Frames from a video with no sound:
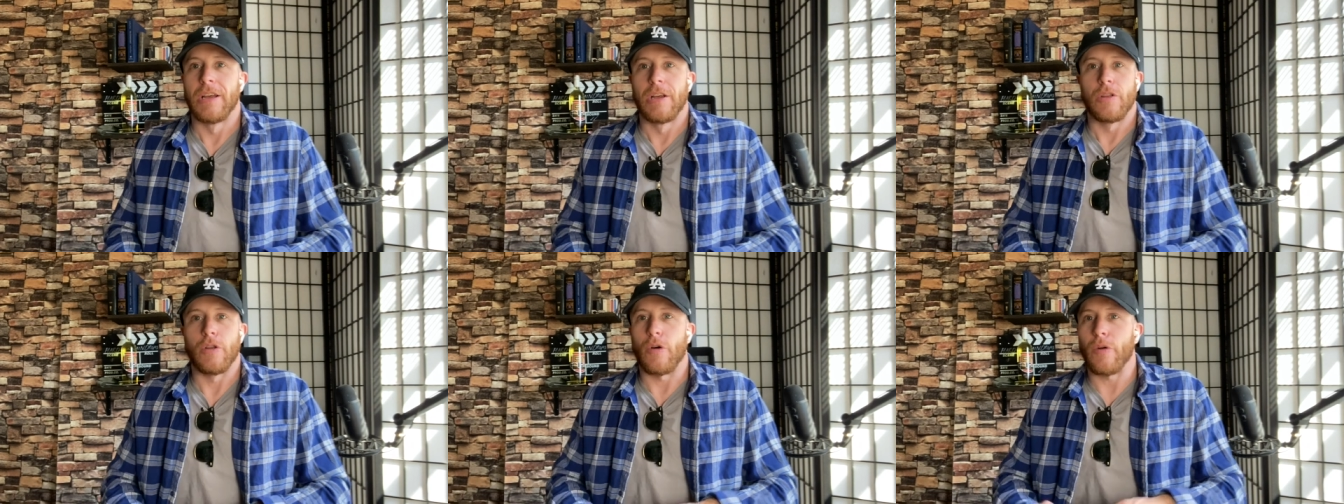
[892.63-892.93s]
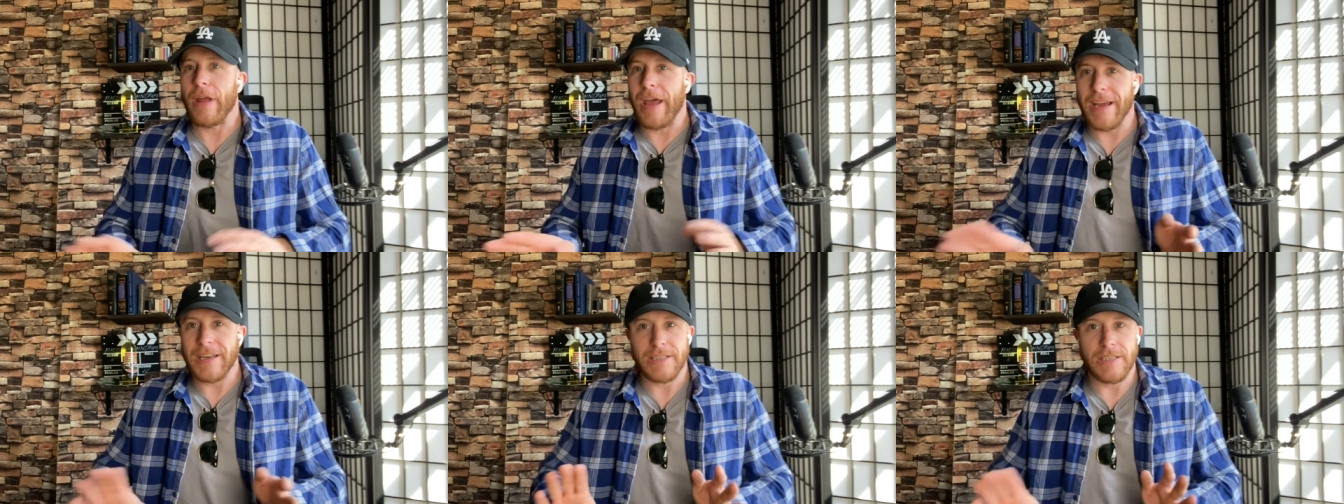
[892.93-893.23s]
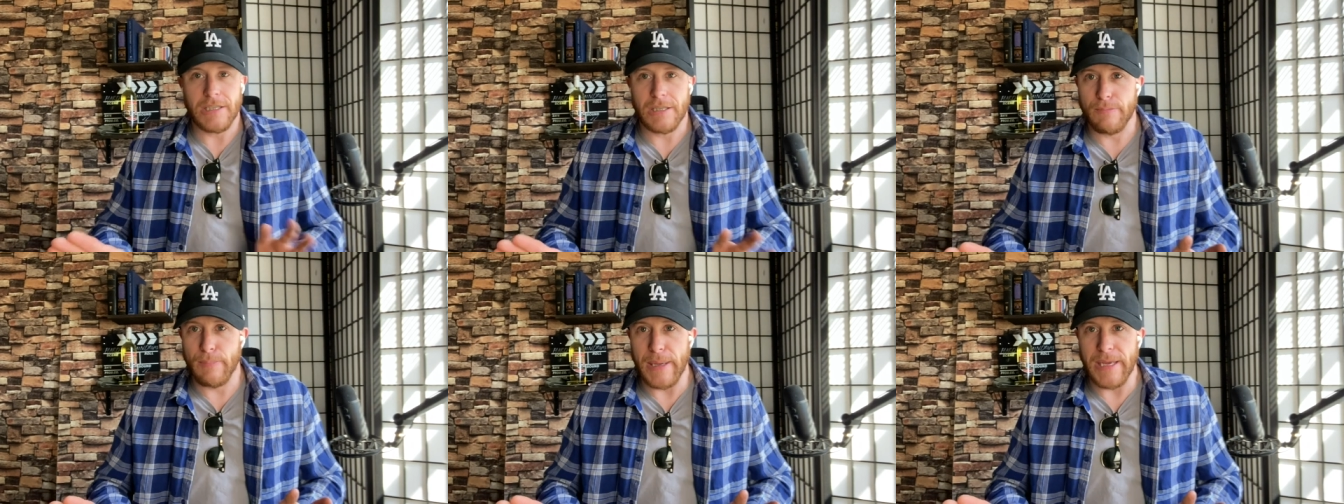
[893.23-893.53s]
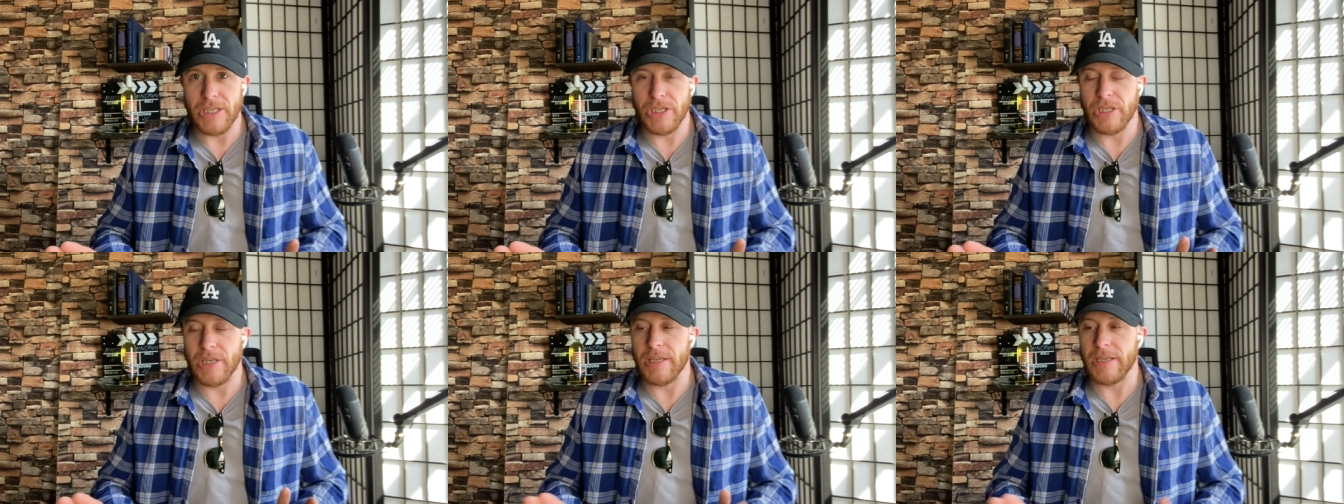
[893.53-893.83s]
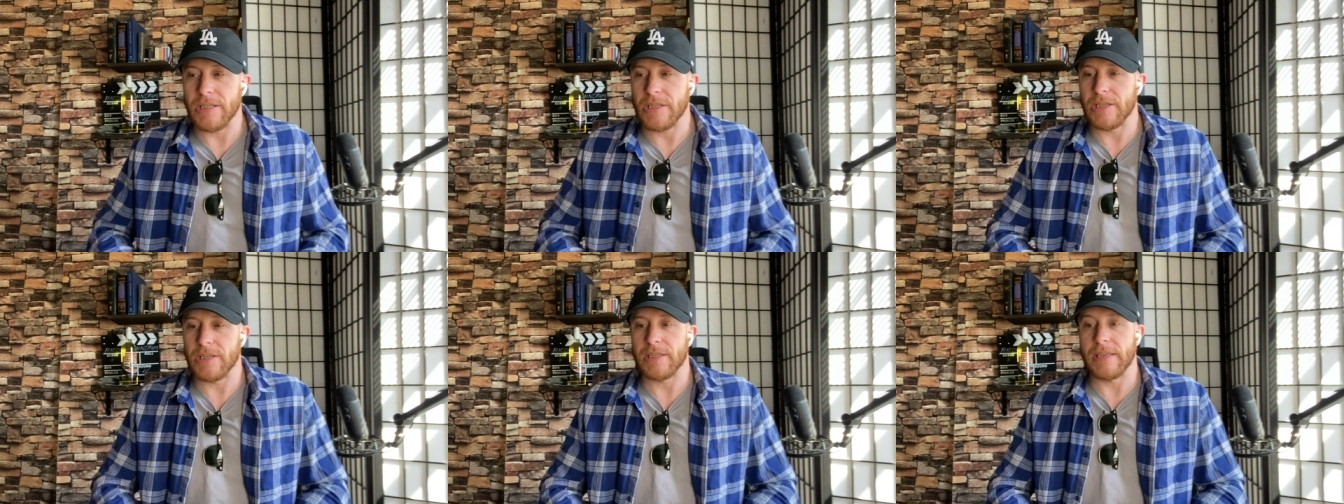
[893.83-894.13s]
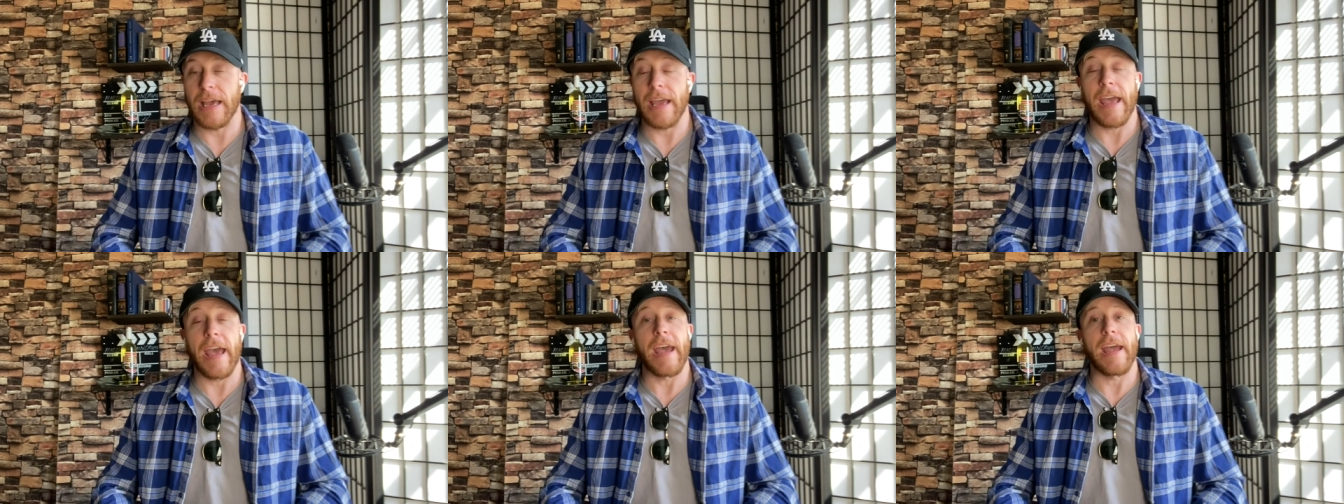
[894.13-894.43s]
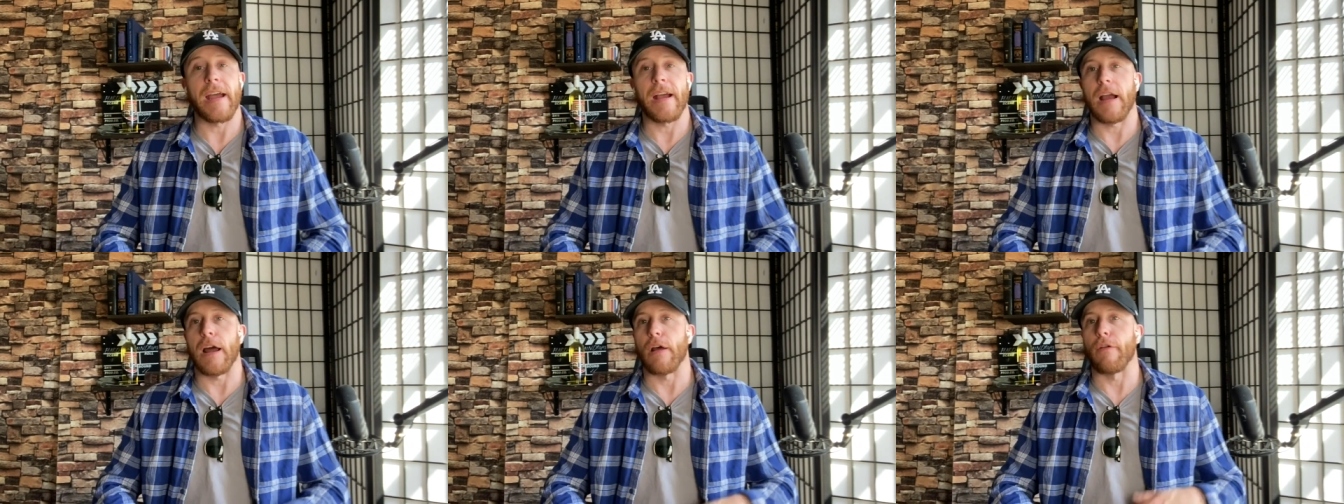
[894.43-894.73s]
Don't act suspicious. Just say,
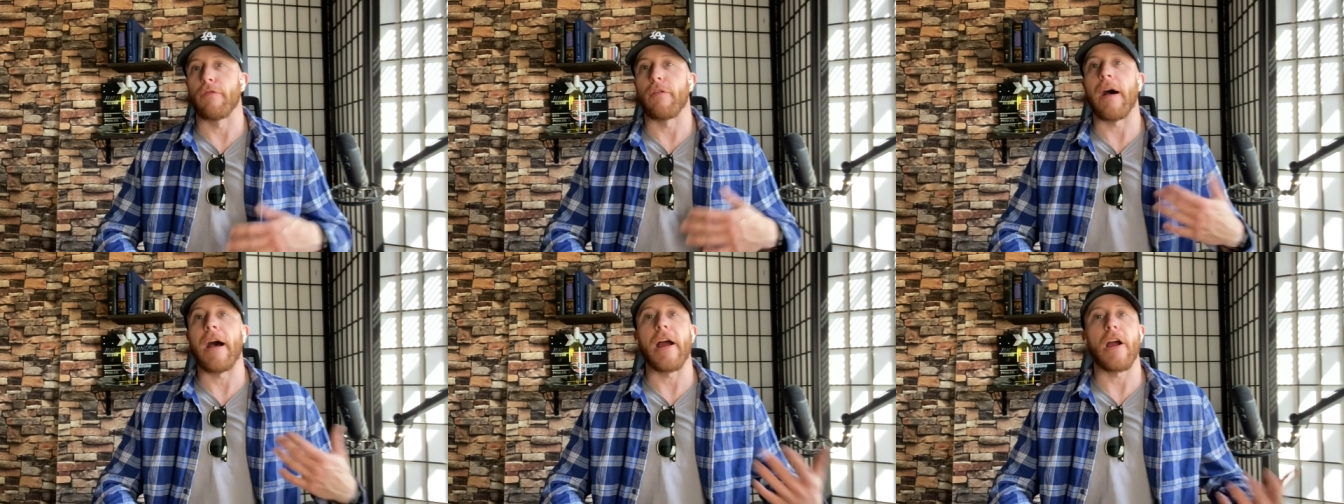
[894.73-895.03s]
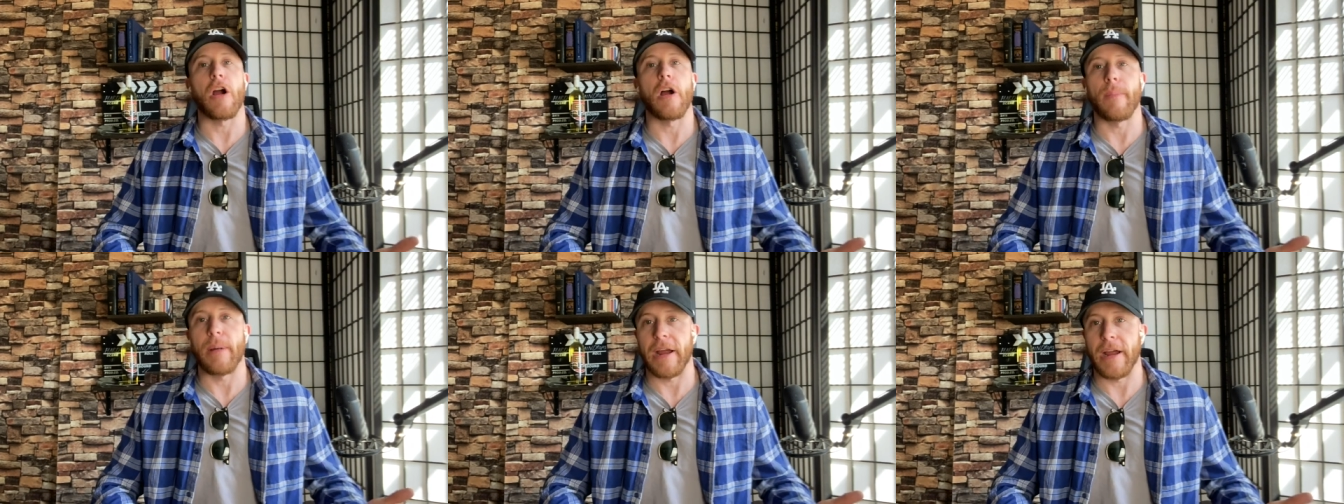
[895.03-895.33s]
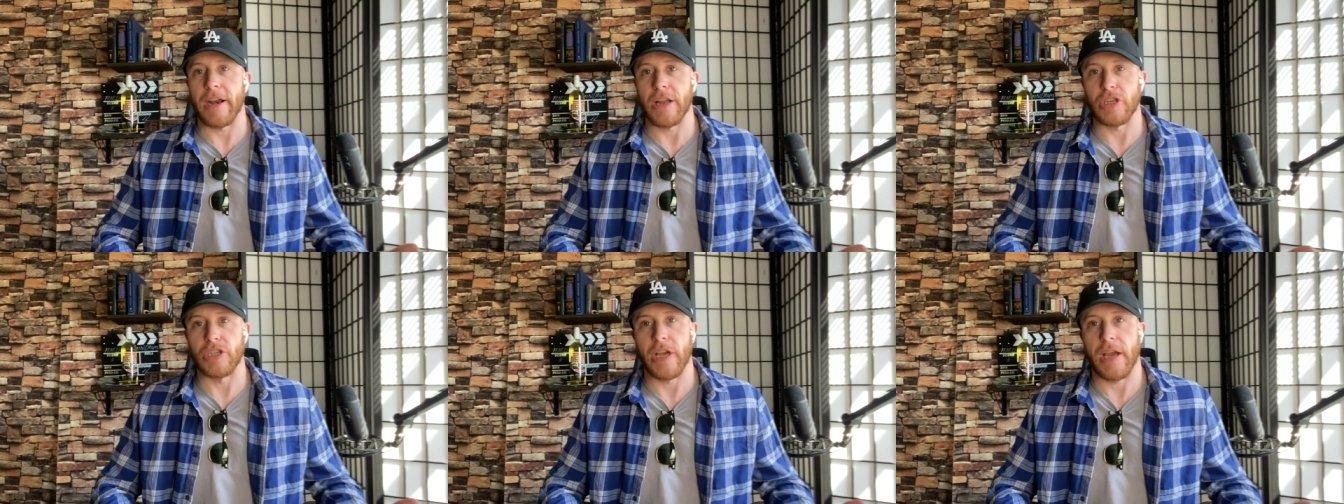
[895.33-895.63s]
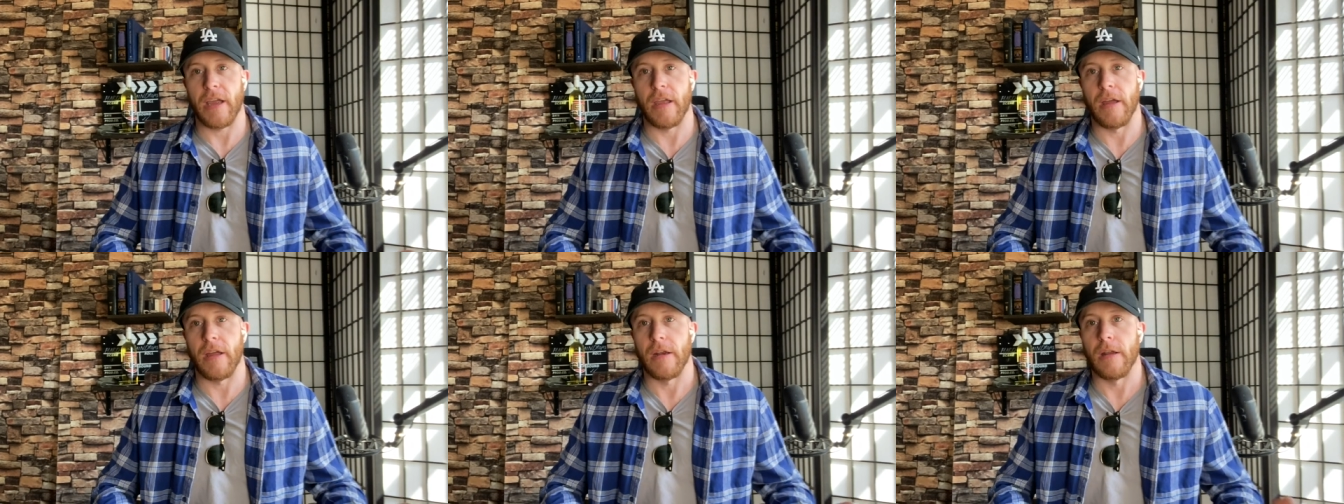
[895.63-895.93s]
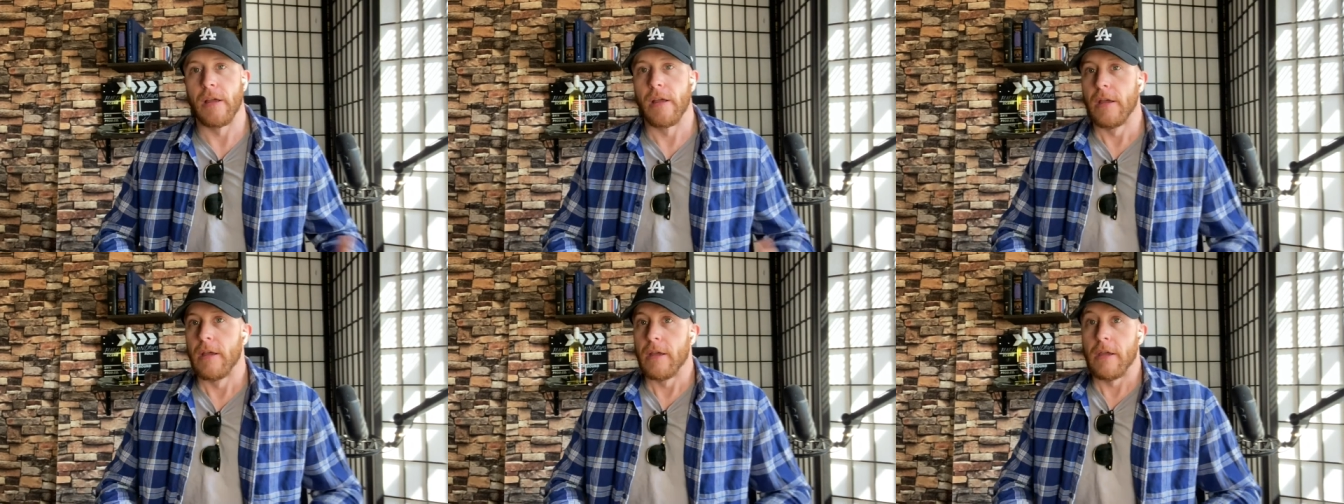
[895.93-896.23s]
hey, I got a firearm. I got to check in.